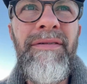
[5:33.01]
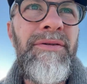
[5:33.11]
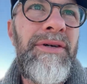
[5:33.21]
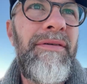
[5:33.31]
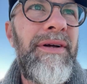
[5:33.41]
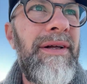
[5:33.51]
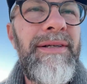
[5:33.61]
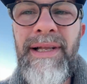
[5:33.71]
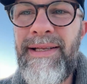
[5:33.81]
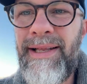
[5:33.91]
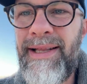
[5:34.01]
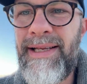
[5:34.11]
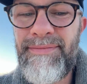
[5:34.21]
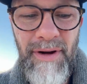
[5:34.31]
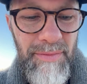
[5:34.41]
Of course, you have.
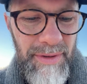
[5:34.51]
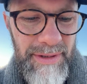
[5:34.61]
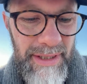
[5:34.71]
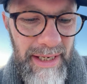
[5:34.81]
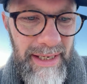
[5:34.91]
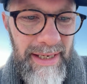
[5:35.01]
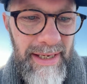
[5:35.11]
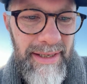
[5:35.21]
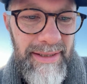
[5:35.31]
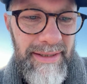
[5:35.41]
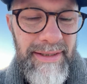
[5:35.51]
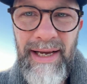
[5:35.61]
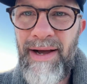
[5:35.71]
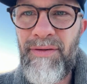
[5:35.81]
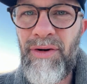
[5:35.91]
That's fine. But to
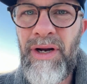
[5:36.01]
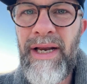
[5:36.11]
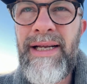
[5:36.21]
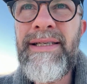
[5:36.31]
have a look at it,